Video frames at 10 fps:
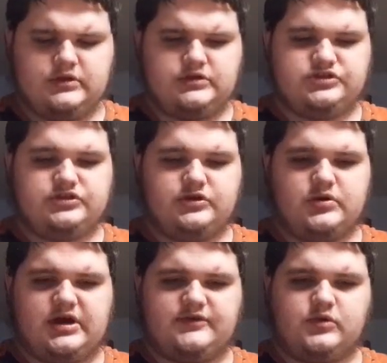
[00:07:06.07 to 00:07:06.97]

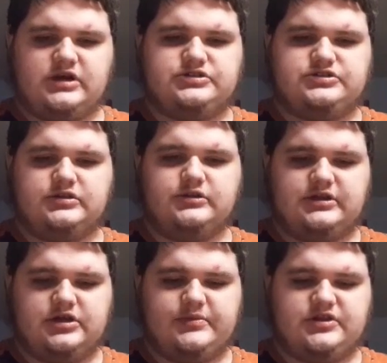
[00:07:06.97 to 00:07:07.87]
So I watched a
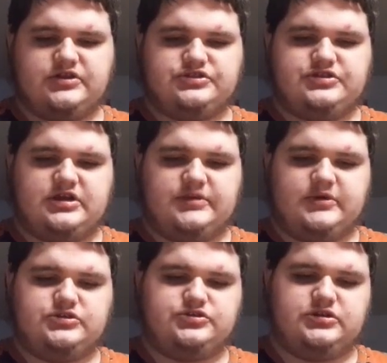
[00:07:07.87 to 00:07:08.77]
little bit of this
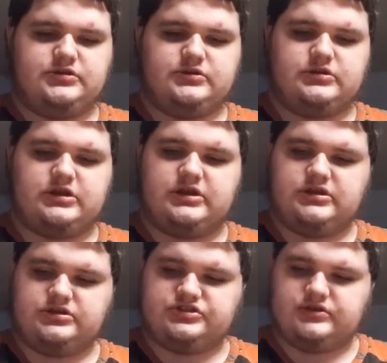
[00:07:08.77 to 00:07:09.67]
documentary. I
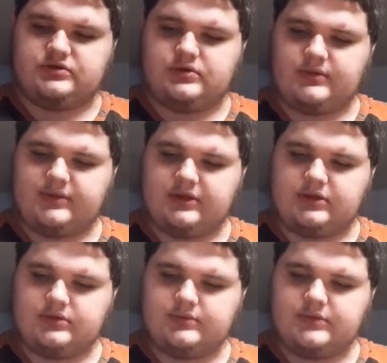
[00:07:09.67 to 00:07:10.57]
didn't see the whole
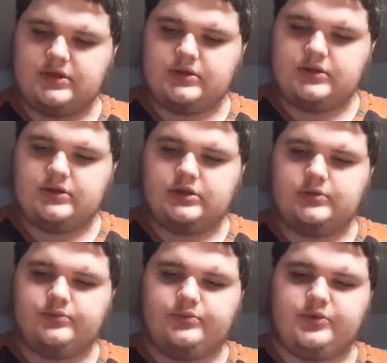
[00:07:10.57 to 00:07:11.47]
thing,
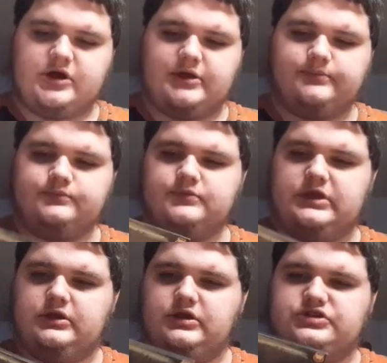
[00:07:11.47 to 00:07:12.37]
but
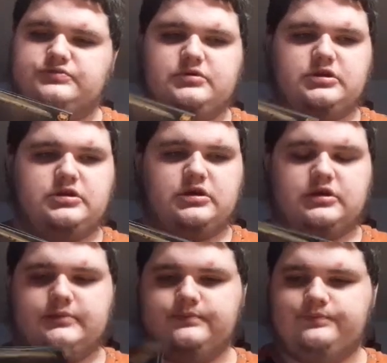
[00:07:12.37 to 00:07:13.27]
it looks pretty
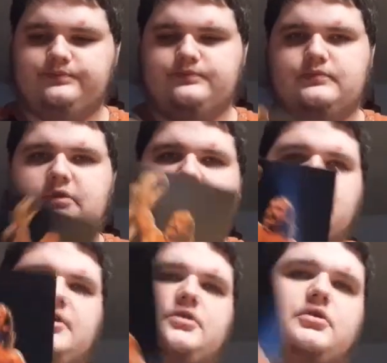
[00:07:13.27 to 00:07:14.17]
good. And
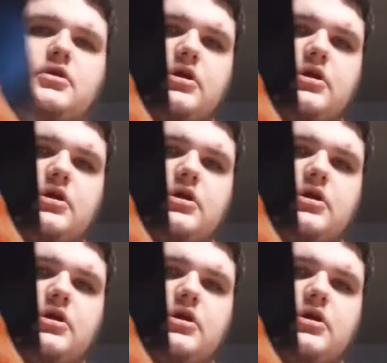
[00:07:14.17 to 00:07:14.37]
then